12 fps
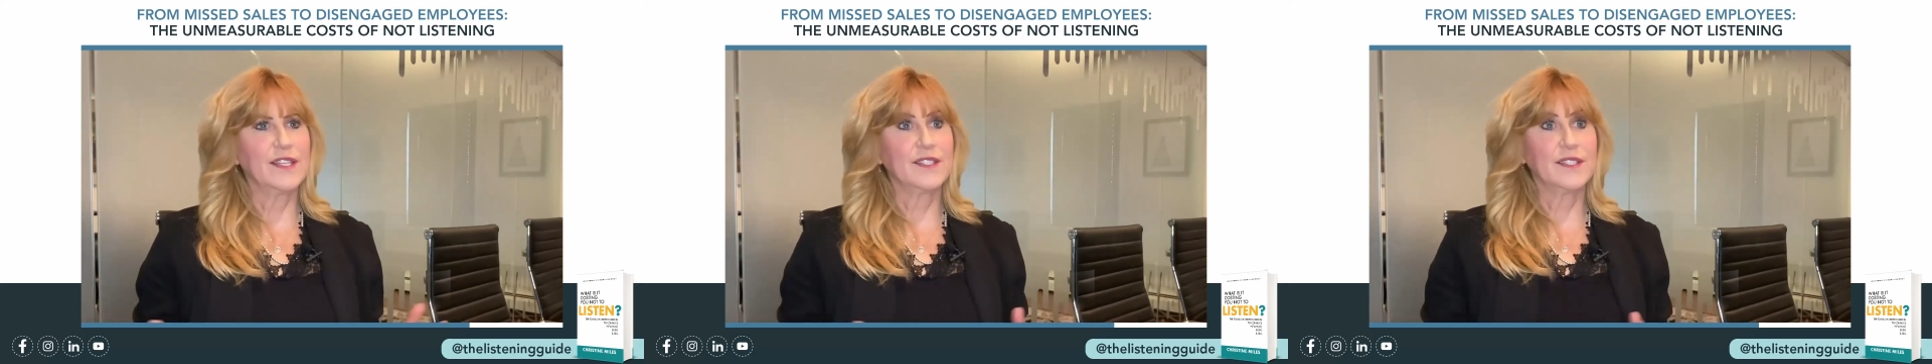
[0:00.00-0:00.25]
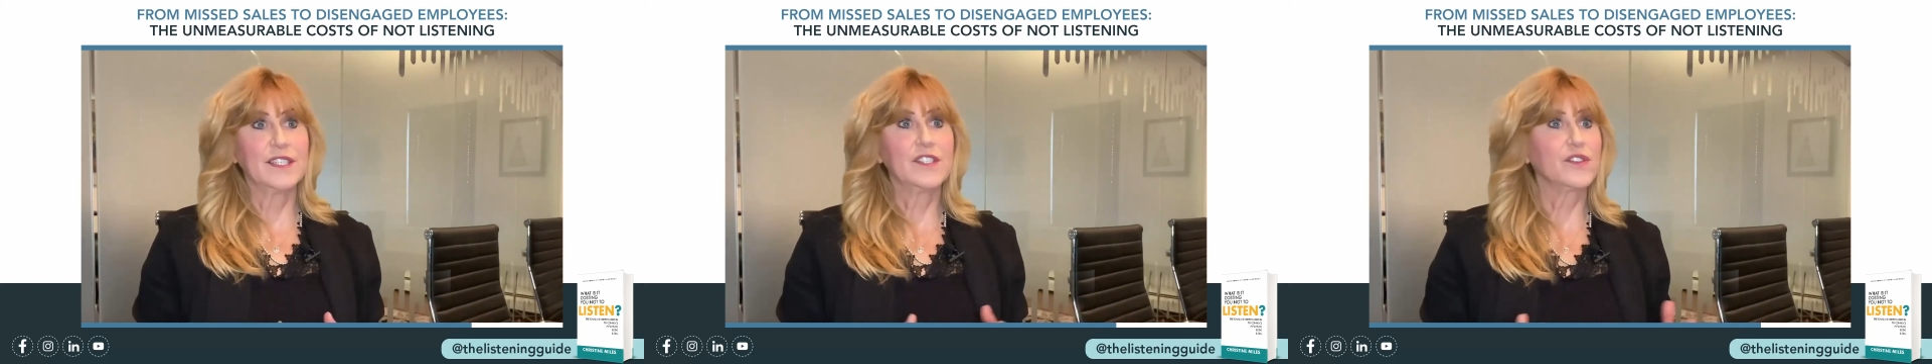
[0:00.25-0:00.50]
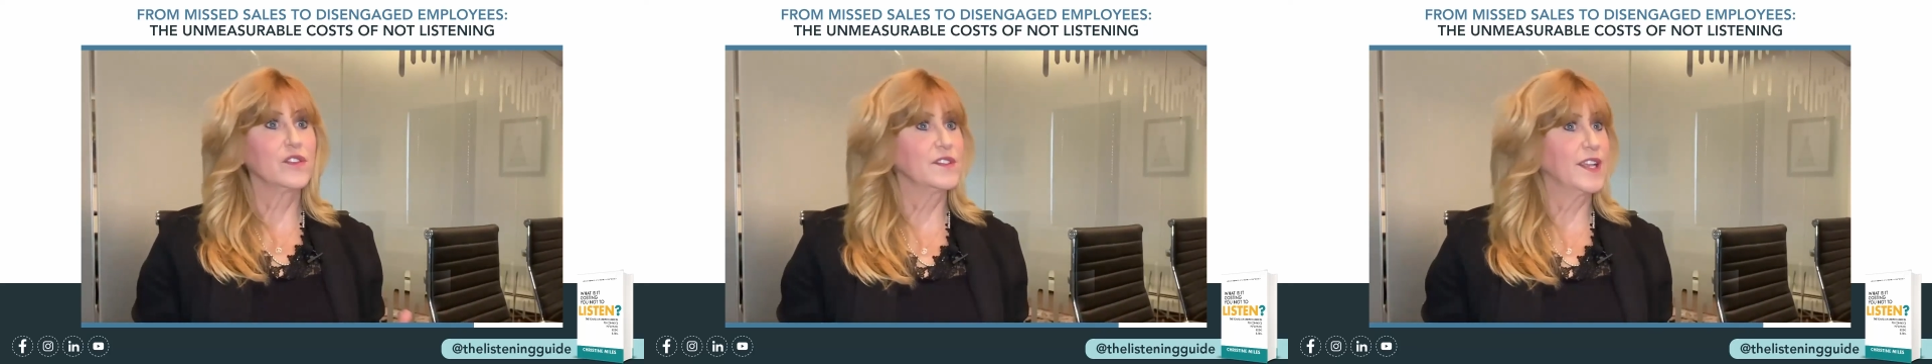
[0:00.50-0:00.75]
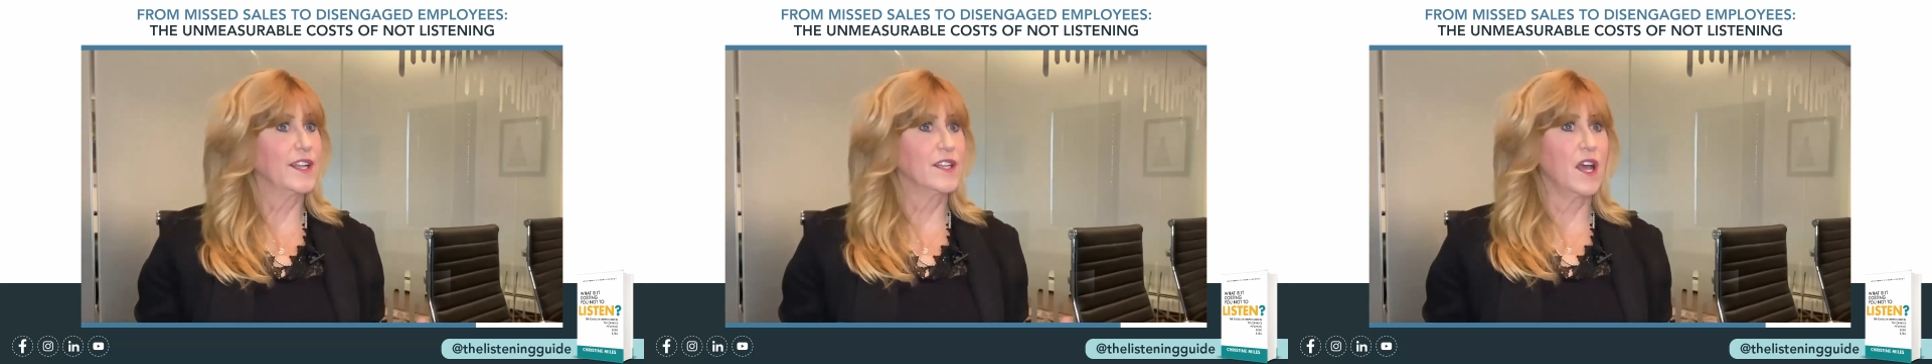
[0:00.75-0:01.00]
and
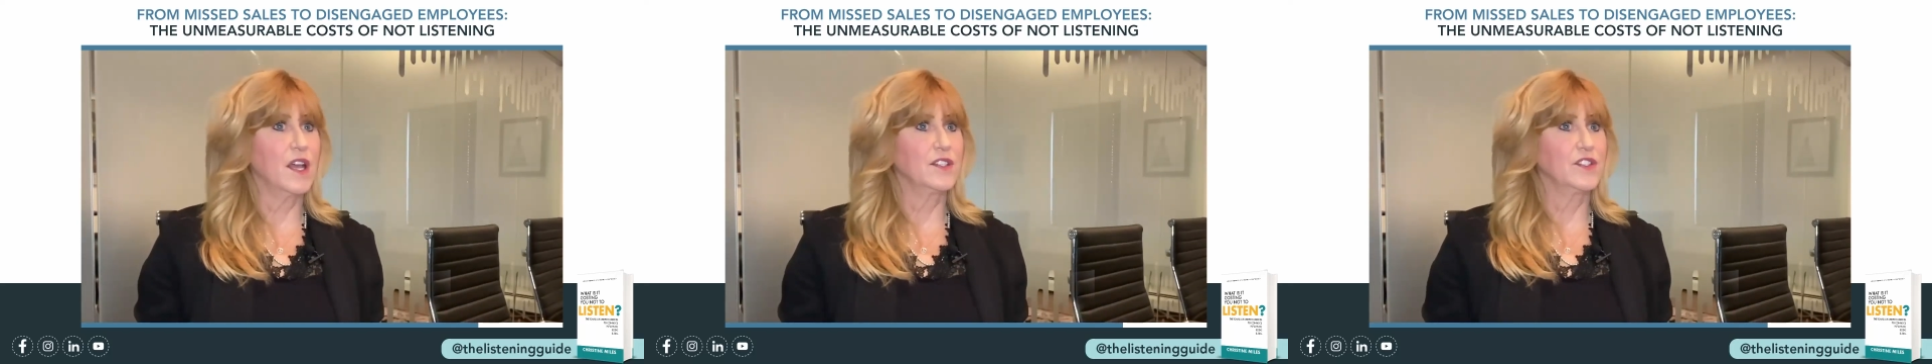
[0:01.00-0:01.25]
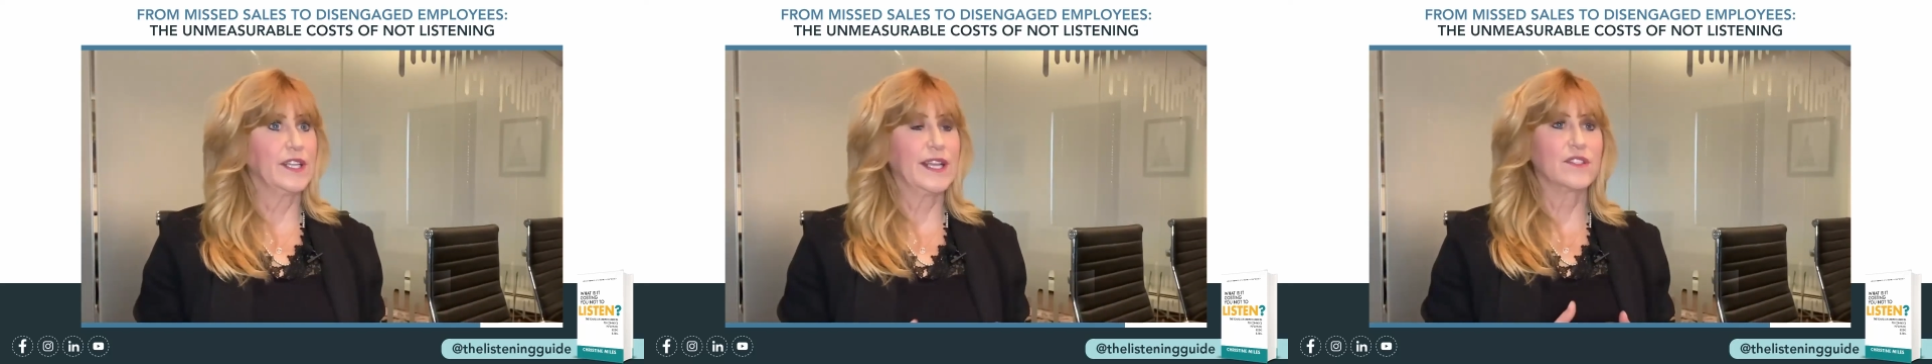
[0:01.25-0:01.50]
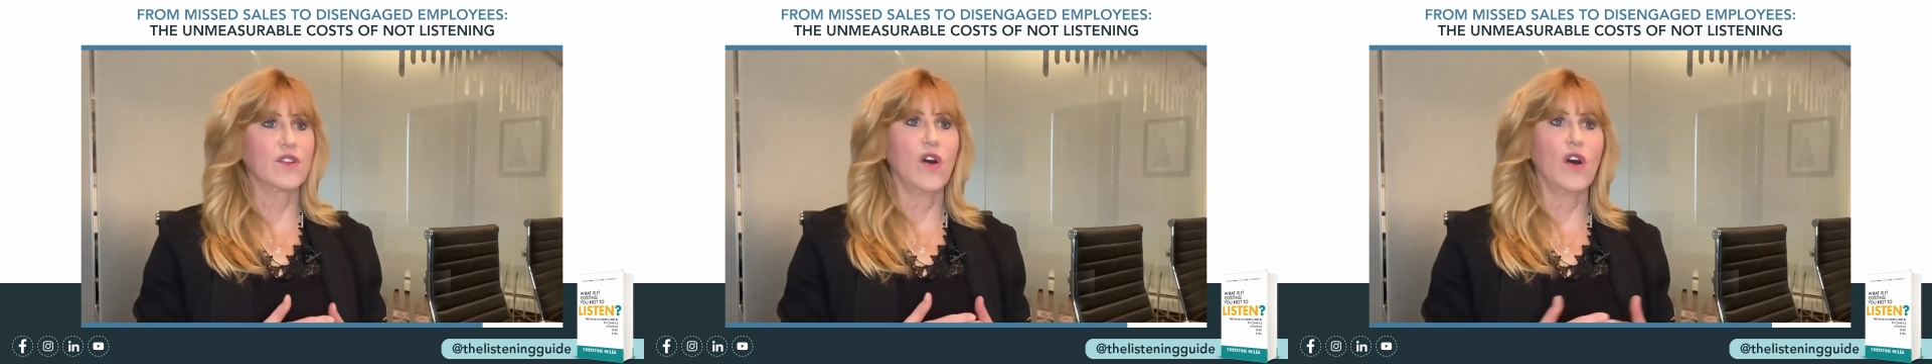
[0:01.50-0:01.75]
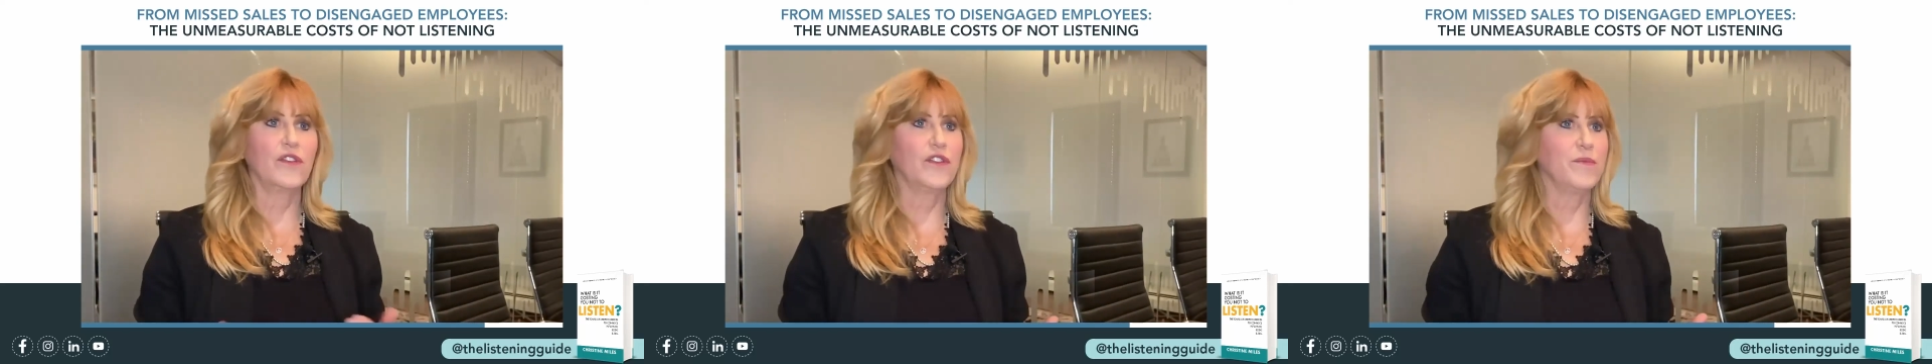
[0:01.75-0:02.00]
digital technology has
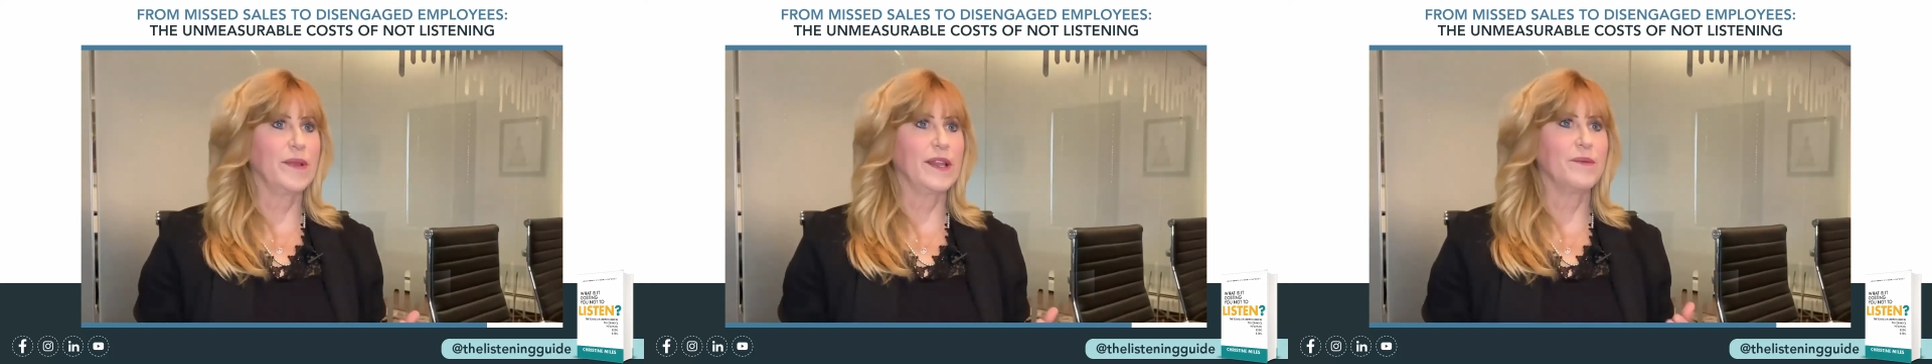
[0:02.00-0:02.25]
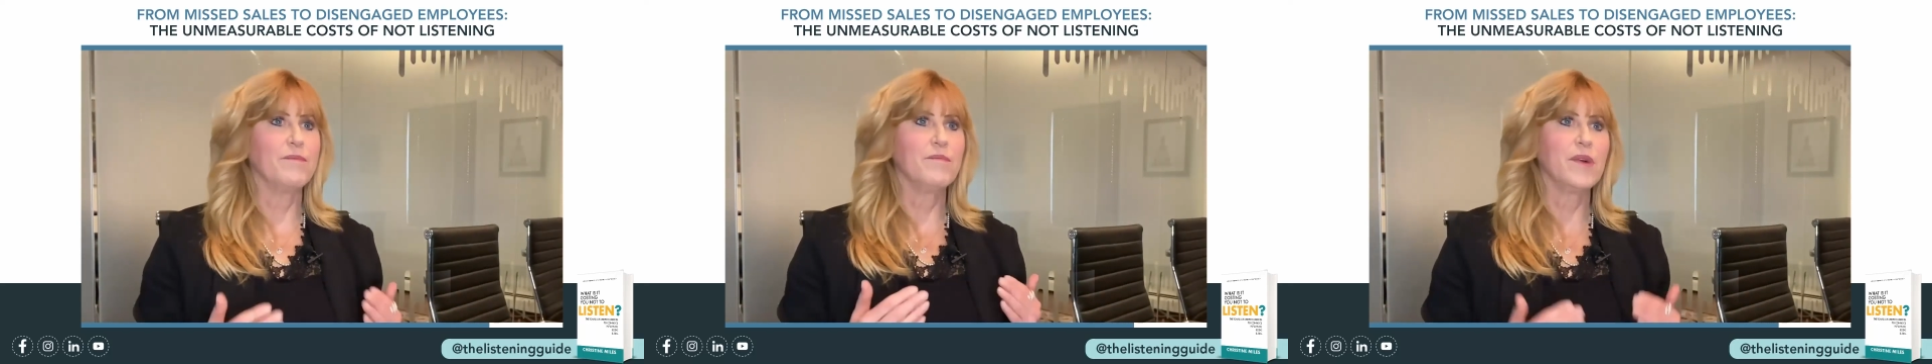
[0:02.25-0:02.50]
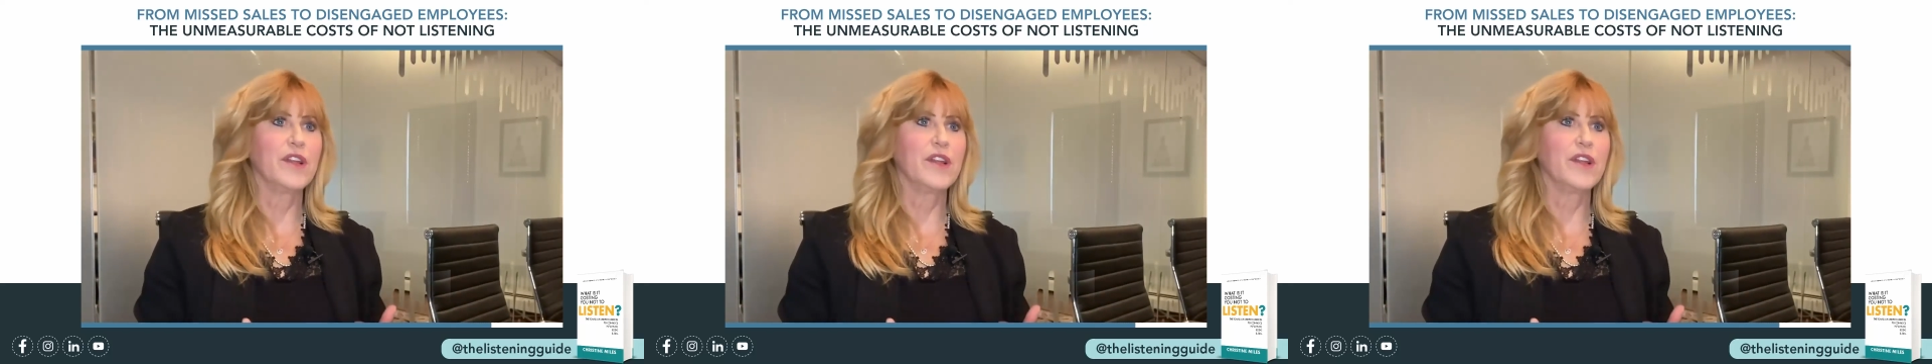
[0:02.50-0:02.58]
also made it